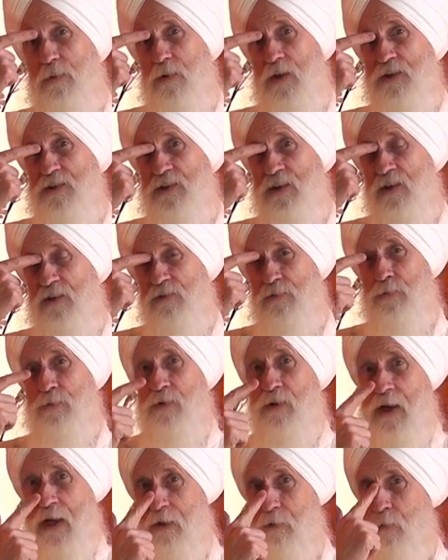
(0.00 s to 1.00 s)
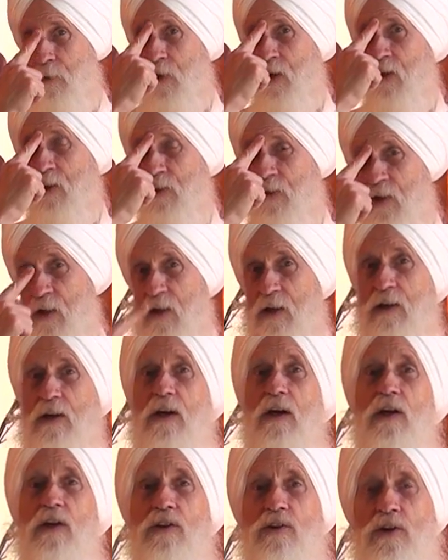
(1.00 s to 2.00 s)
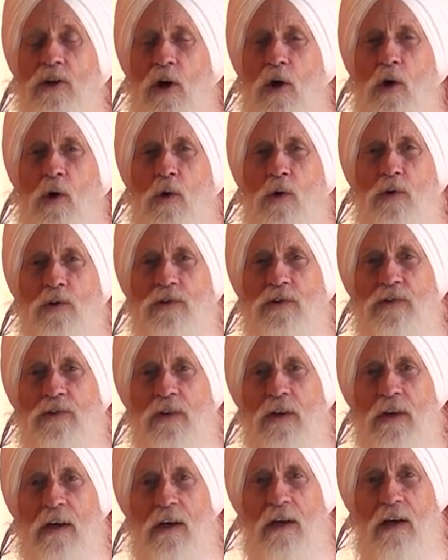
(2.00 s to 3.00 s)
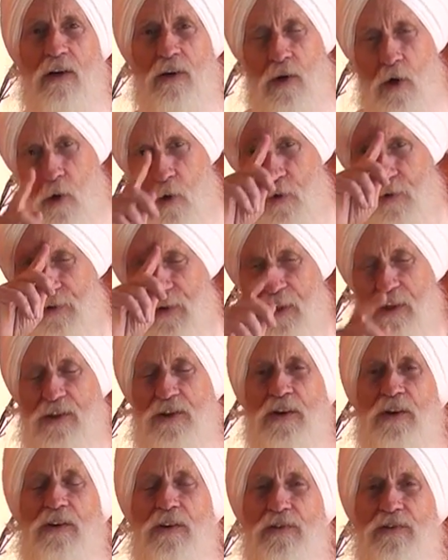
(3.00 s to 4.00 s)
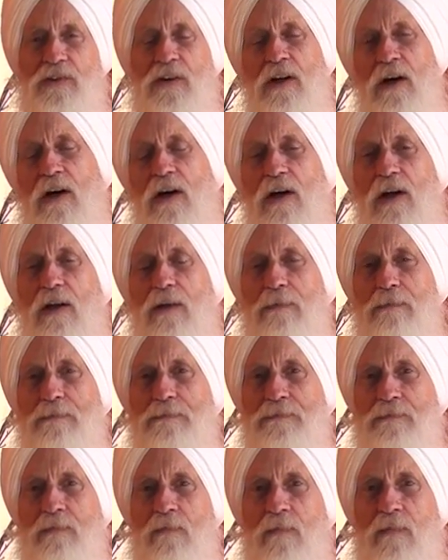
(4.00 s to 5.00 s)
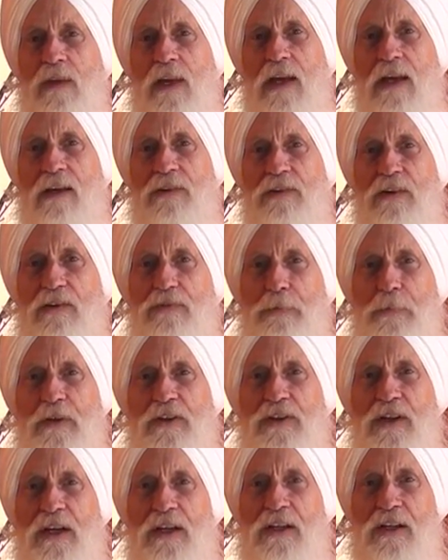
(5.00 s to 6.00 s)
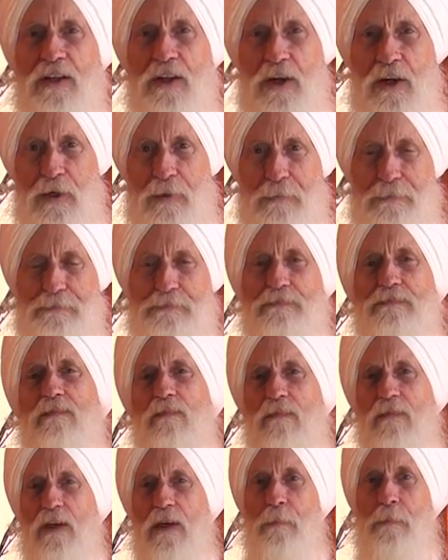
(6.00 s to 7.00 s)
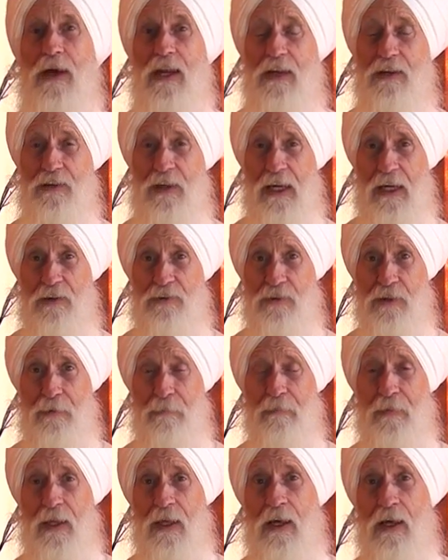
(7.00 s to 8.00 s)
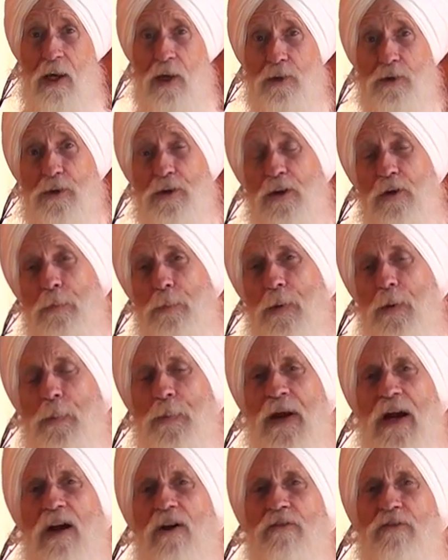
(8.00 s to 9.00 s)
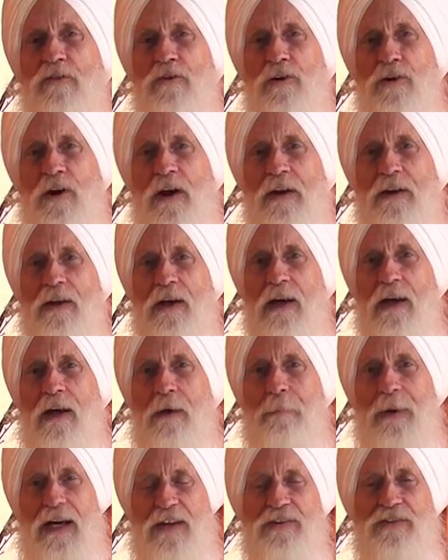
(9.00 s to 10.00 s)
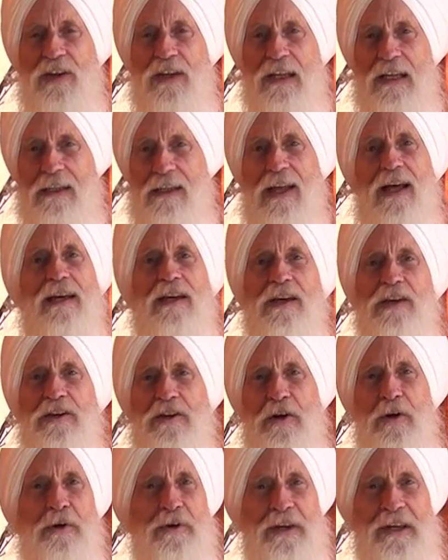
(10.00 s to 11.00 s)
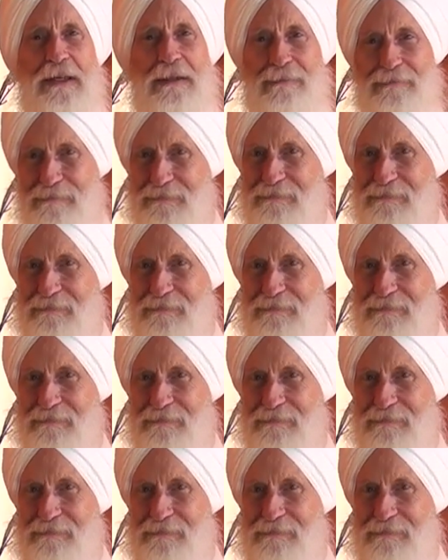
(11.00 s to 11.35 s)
which is right where the nose goes into the skull. In this particular meditation, you can prepare for it by sitting like a yogi.